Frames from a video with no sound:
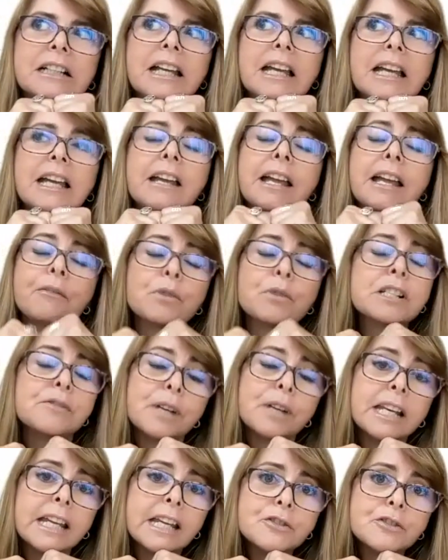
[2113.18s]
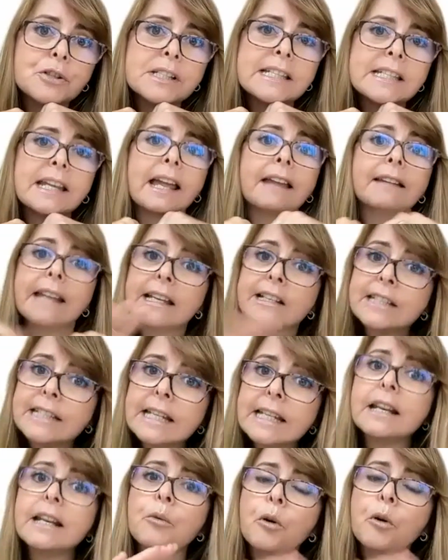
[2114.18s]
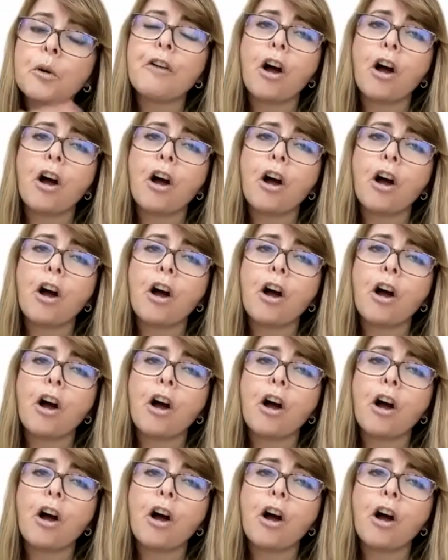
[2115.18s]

it was really interesting. And they did